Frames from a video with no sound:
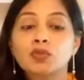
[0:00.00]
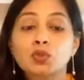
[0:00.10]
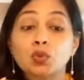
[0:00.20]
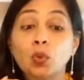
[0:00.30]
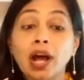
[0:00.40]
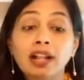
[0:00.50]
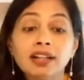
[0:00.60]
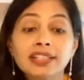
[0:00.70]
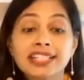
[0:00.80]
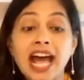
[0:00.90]

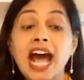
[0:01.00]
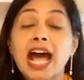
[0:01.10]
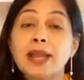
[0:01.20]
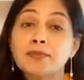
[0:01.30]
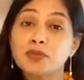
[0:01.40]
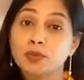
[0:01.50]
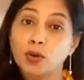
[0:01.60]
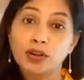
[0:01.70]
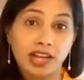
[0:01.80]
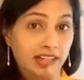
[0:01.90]
12 times
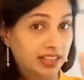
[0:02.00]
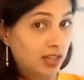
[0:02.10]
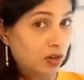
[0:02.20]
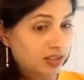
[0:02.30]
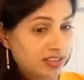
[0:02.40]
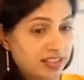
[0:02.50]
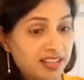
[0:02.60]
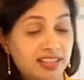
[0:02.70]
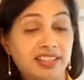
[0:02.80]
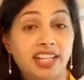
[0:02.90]
more
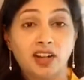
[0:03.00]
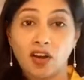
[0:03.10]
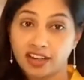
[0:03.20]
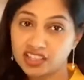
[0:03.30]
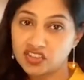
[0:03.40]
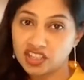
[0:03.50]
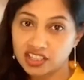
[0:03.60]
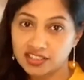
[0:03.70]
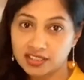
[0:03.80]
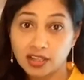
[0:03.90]
antioxidants than
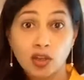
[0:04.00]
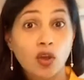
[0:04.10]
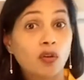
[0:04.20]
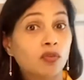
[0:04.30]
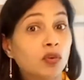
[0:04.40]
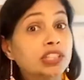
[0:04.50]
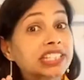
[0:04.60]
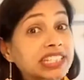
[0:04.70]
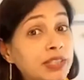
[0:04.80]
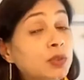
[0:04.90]
oranges,
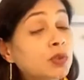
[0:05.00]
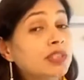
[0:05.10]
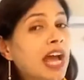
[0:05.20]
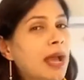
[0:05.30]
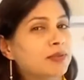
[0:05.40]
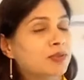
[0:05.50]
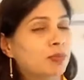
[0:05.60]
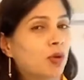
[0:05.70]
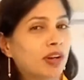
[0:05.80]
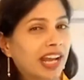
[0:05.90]
42 times
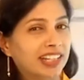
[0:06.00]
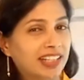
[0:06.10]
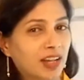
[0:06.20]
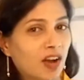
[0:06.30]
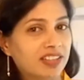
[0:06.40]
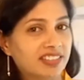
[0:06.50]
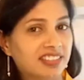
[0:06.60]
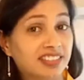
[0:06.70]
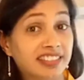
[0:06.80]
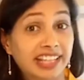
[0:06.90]
more
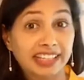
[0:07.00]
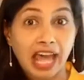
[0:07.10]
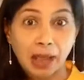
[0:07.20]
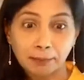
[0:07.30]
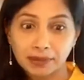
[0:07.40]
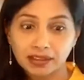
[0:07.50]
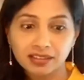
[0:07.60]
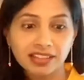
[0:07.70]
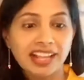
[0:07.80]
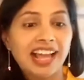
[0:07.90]
antioxidant than
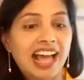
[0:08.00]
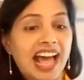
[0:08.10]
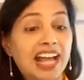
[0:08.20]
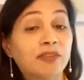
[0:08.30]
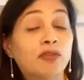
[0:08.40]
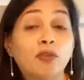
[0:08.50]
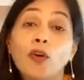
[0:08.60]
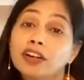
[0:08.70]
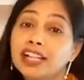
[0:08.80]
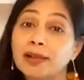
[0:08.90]
apple, and
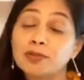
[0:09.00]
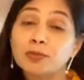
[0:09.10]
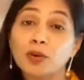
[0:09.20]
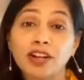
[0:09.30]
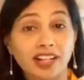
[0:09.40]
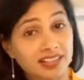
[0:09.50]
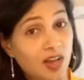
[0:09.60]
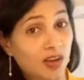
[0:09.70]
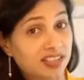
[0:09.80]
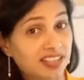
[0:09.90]
4 times more
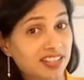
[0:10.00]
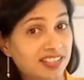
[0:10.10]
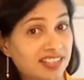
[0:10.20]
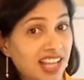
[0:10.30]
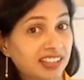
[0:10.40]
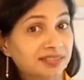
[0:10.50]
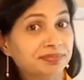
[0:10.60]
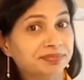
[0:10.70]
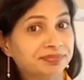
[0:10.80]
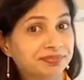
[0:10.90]
antioxidants than
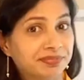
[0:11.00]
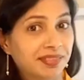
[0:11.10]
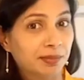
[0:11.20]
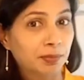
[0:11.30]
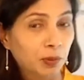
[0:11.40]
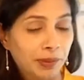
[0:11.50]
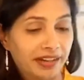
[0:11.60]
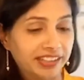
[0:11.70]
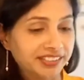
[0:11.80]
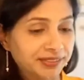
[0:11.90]

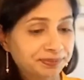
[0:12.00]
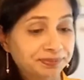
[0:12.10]
blueberries.